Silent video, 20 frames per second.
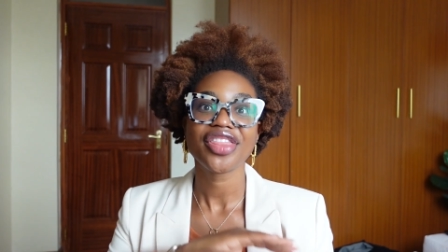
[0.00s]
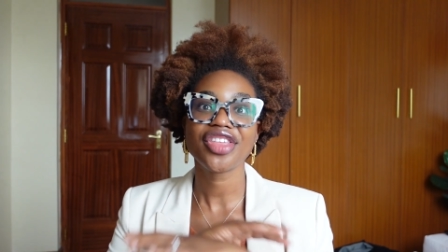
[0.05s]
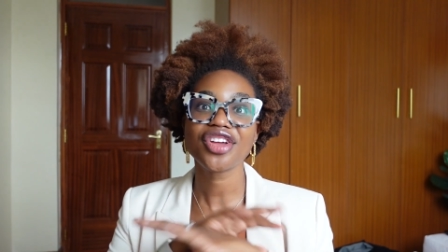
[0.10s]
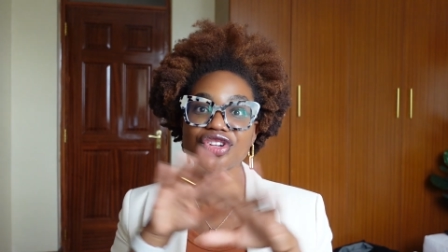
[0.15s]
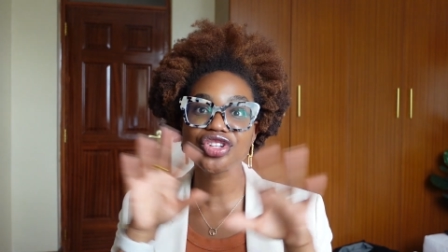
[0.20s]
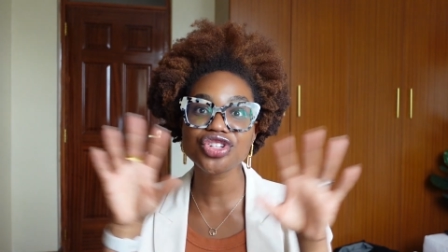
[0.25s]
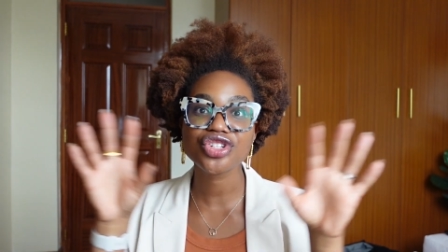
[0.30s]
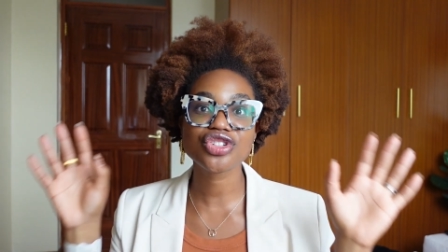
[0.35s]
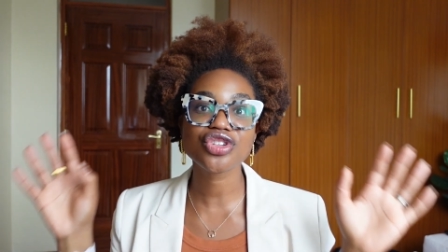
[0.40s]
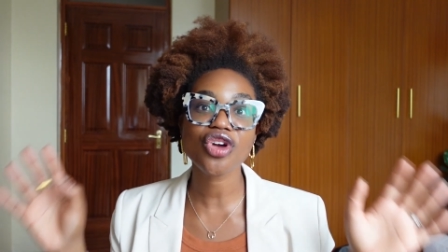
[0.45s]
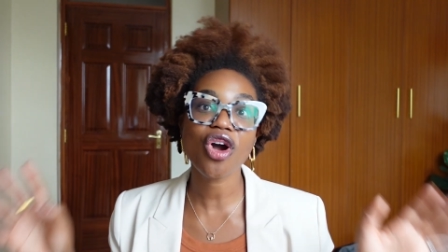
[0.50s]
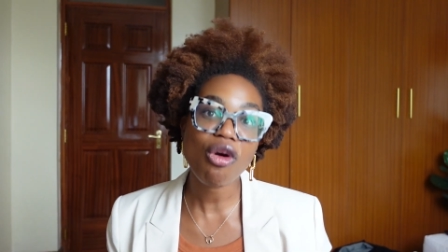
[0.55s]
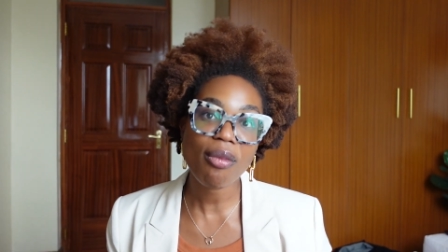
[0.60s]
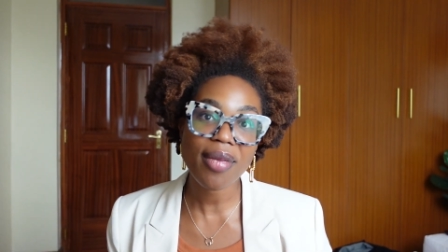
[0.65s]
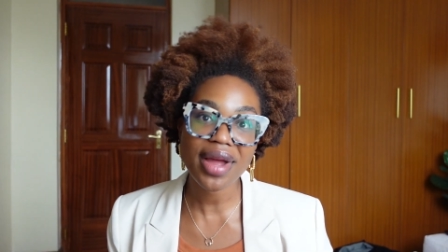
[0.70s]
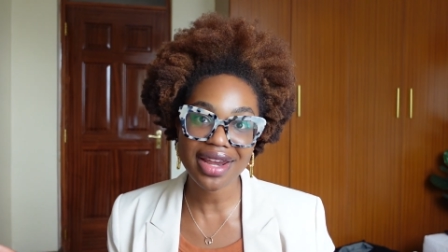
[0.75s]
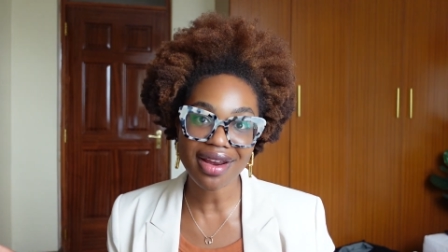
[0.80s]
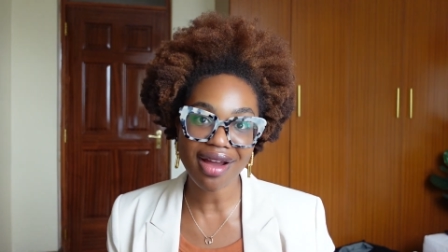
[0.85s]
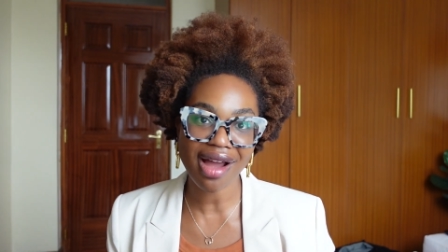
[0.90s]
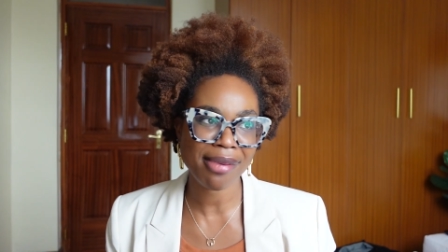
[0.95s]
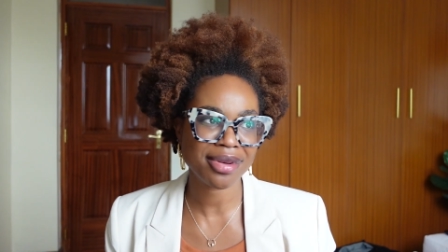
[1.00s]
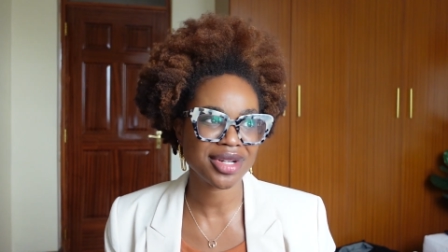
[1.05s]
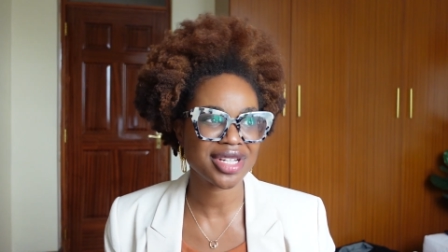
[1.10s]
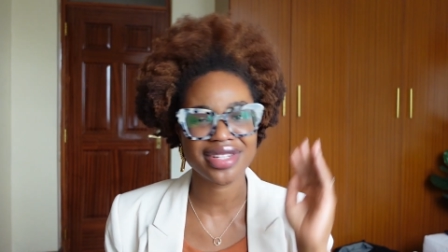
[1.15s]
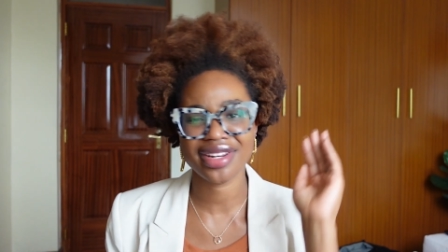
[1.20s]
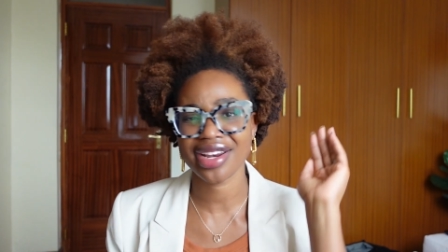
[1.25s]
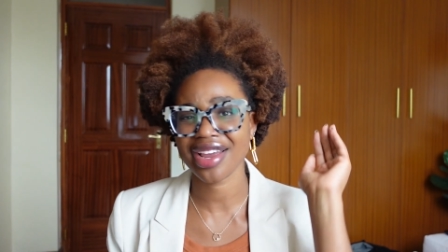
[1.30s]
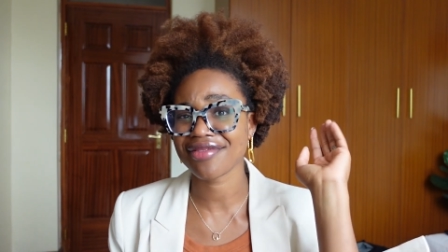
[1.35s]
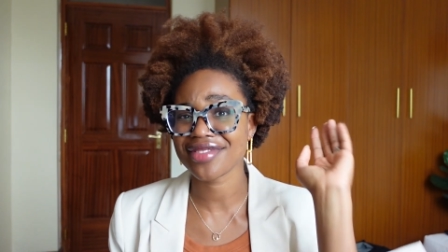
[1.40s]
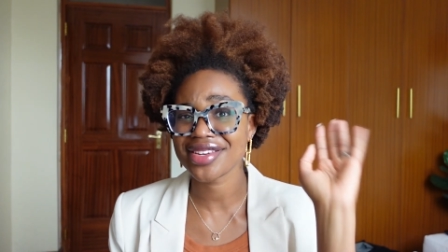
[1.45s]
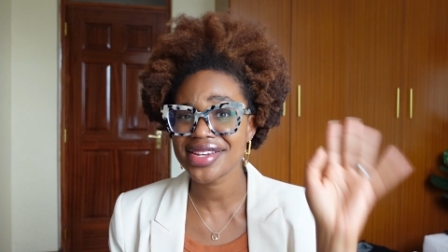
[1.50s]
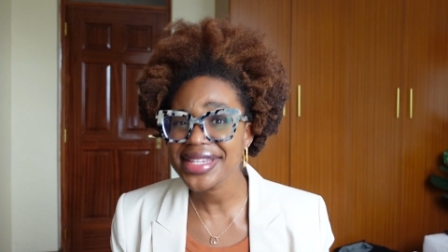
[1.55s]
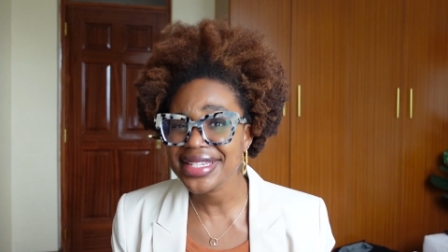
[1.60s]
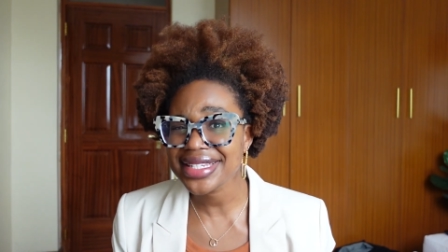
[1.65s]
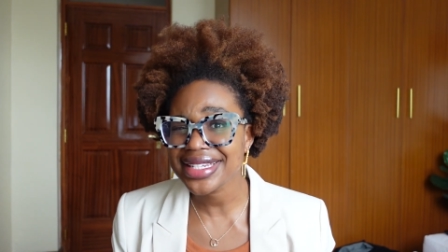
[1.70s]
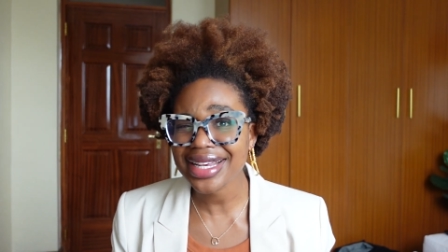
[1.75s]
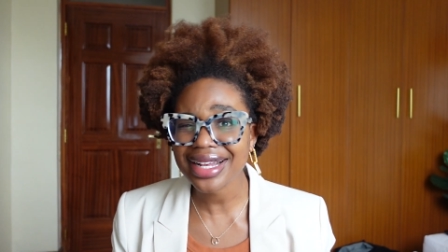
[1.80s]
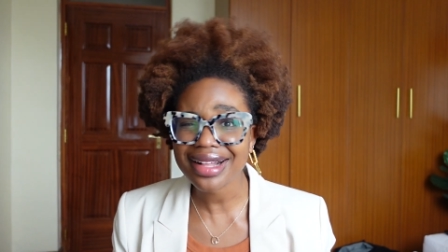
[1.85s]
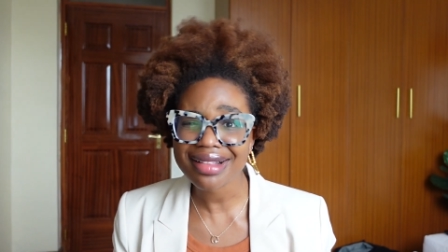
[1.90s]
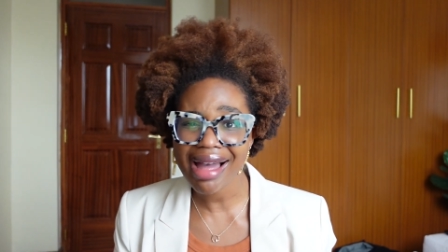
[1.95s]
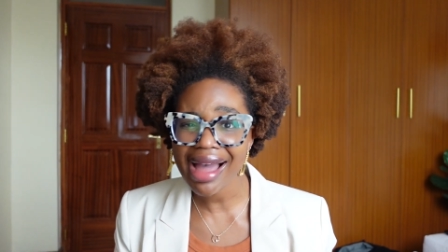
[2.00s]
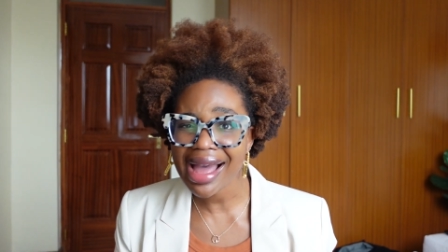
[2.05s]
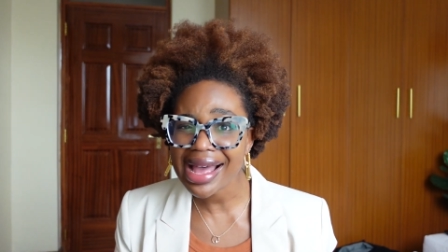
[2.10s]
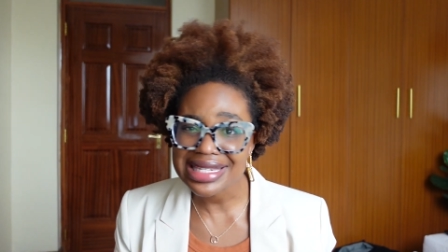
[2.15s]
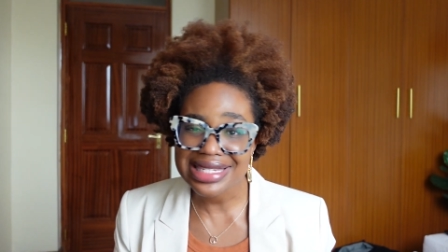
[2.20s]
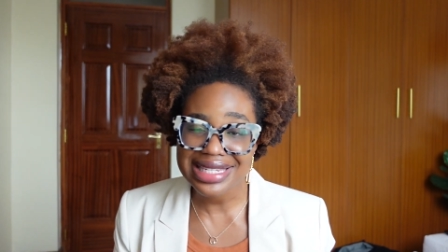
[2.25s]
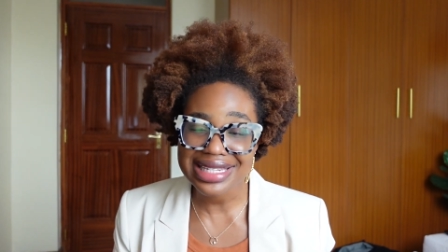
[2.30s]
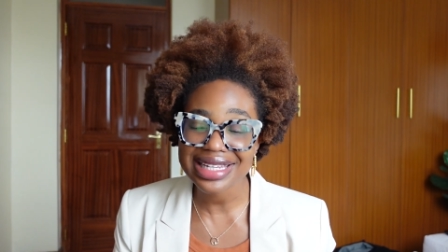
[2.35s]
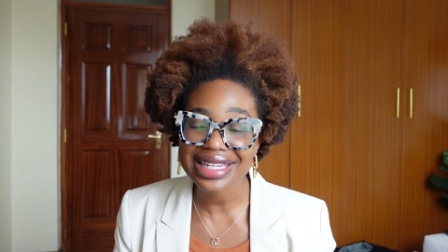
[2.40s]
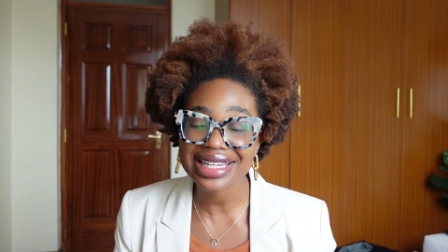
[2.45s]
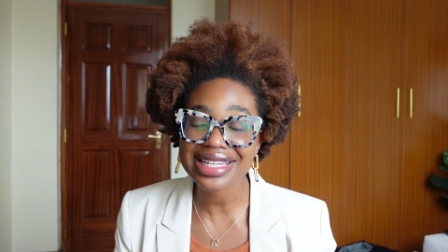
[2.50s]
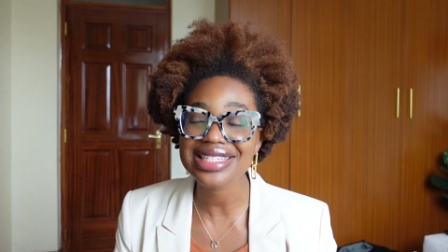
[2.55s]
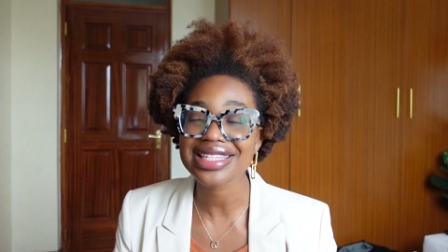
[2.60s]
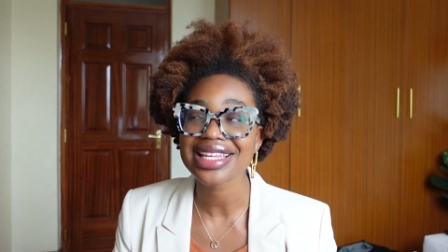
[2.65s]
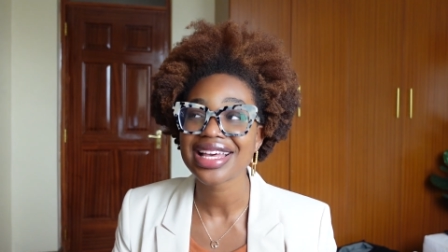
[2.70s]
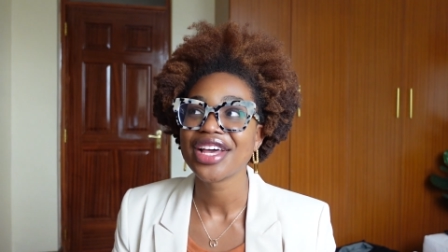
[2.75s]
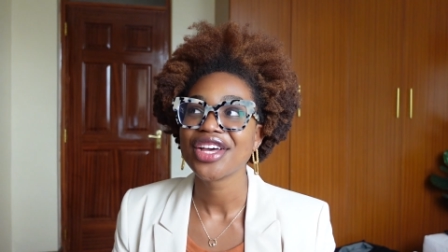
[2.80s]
There's so many options. They have Disney classics,